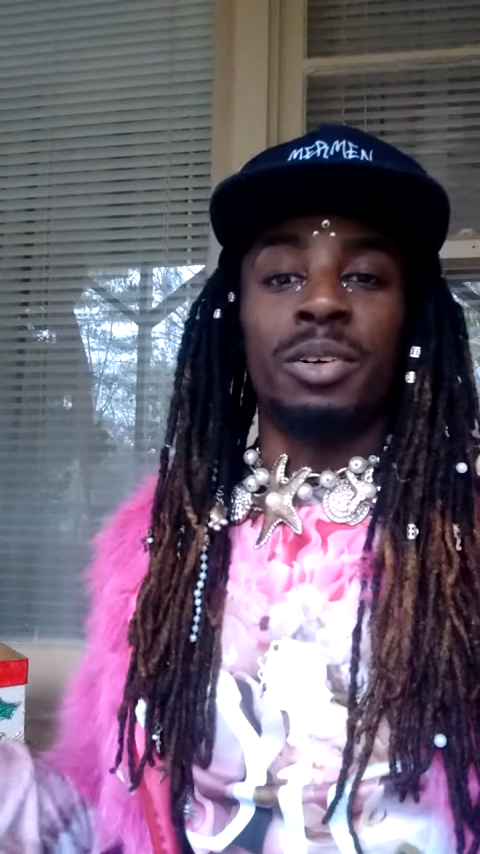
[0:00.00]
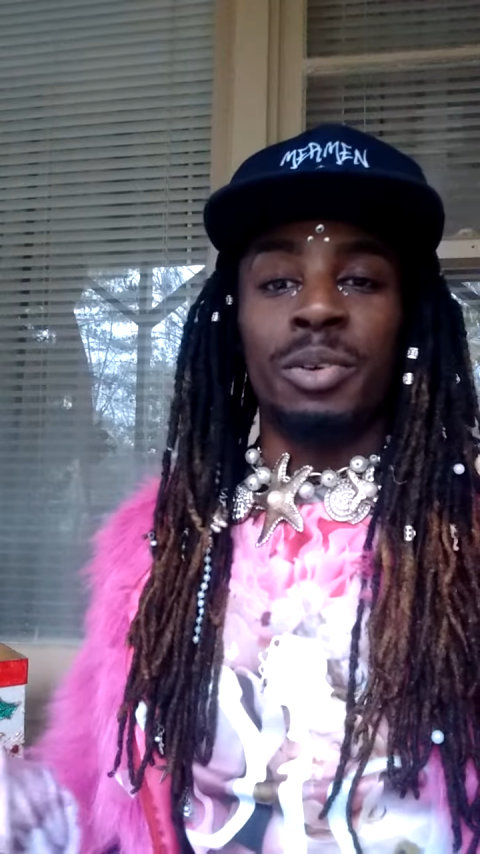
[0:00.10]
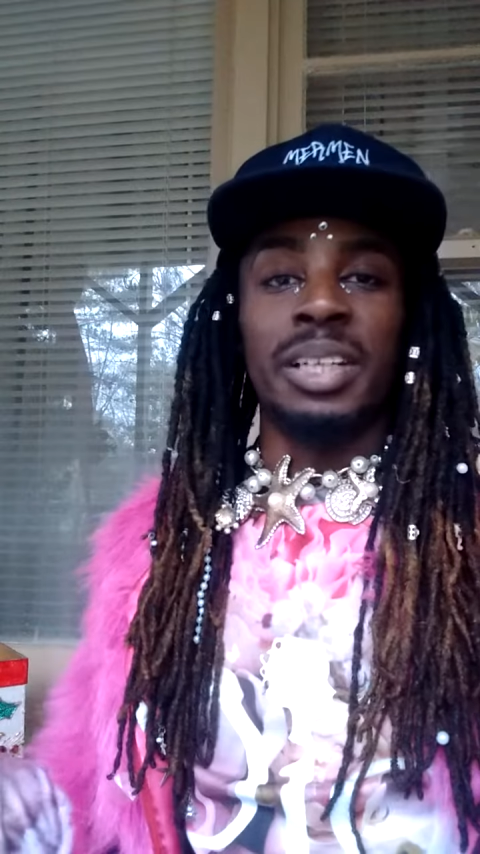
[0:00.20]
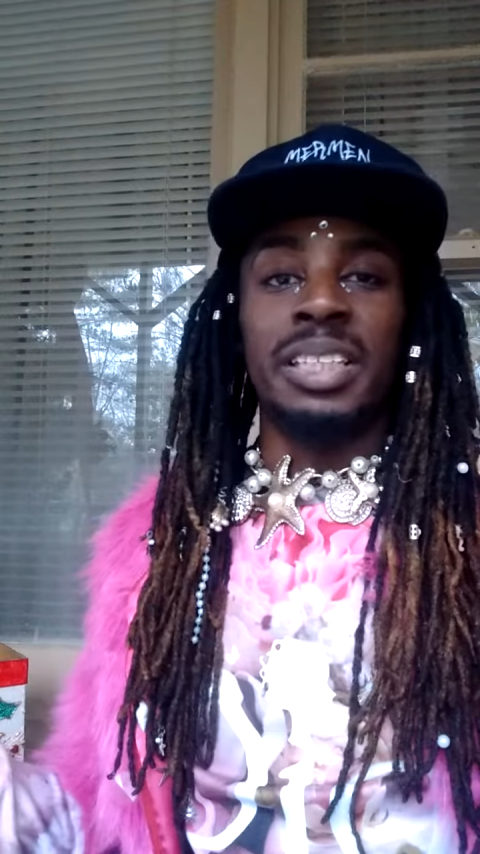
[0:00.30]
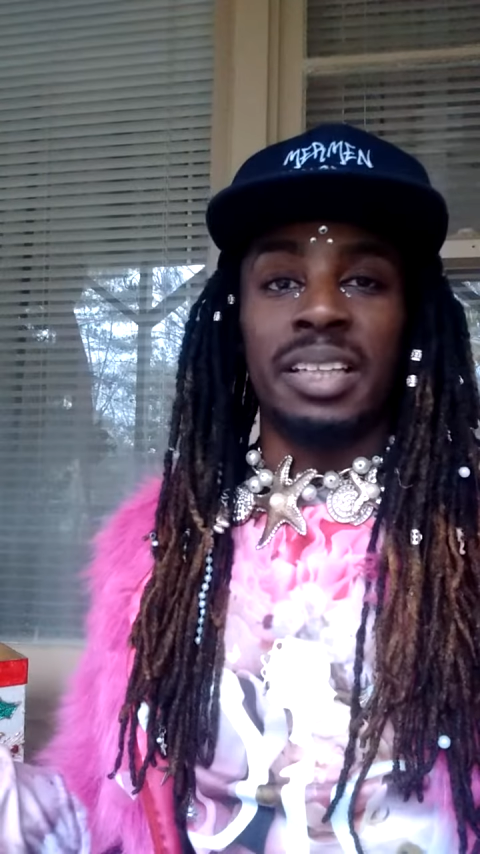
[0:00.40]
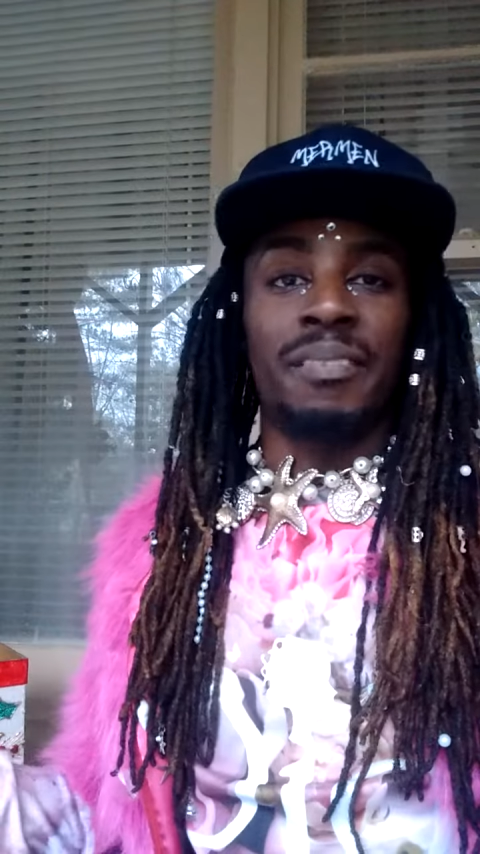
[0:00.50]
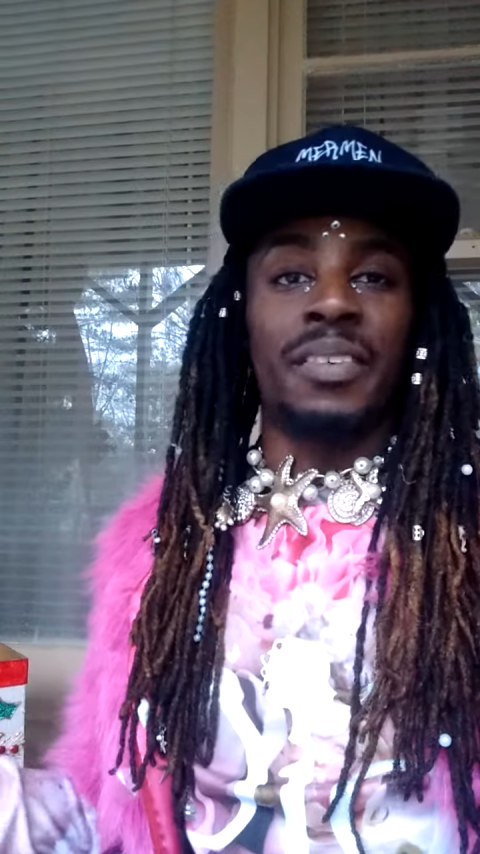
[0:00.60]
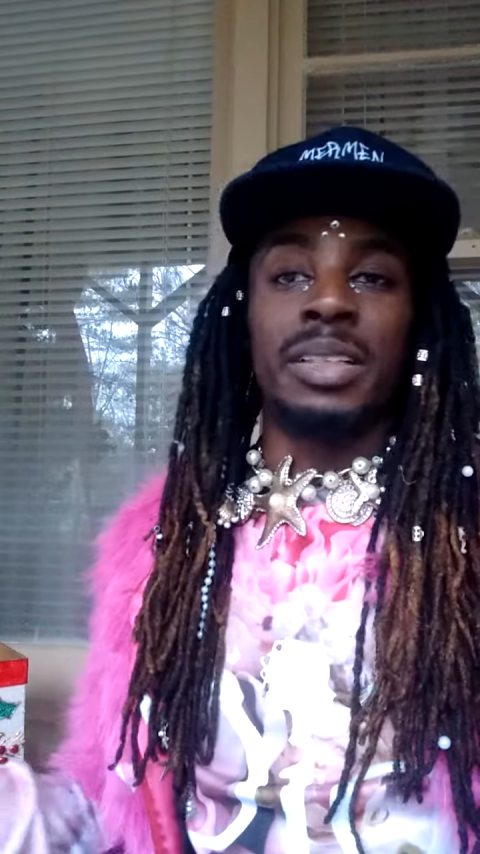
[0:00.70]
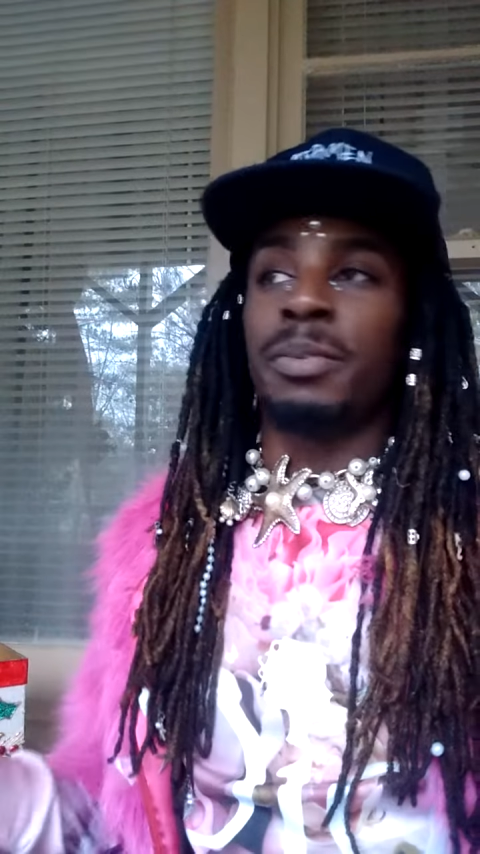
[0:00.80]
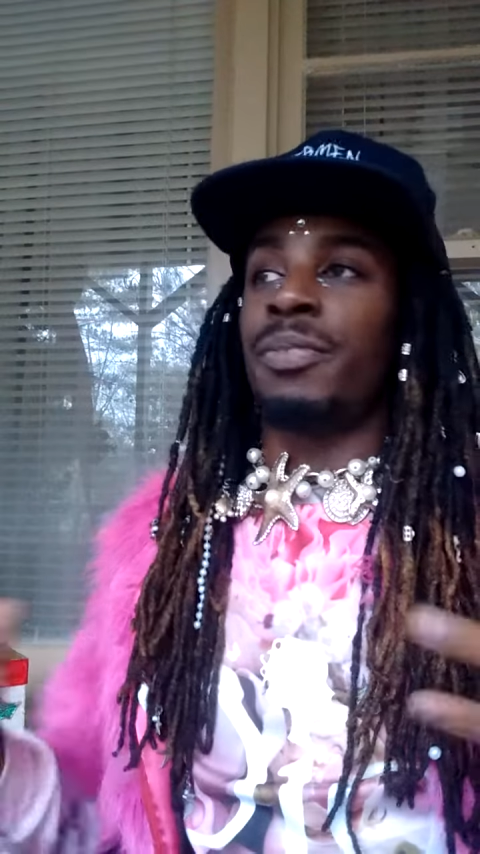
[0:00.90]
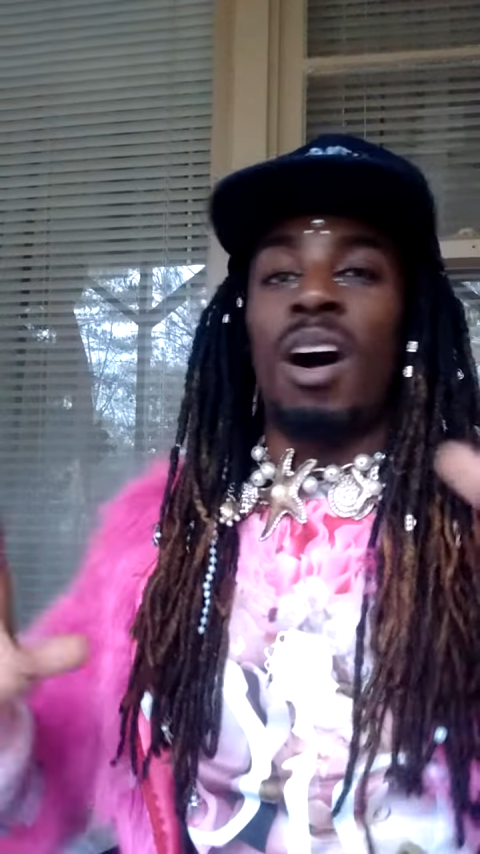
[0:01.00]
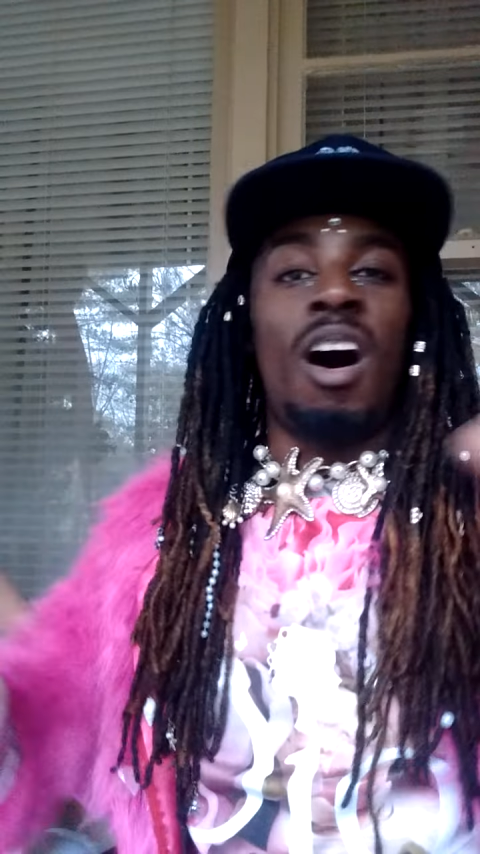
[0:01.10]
doing this shit first before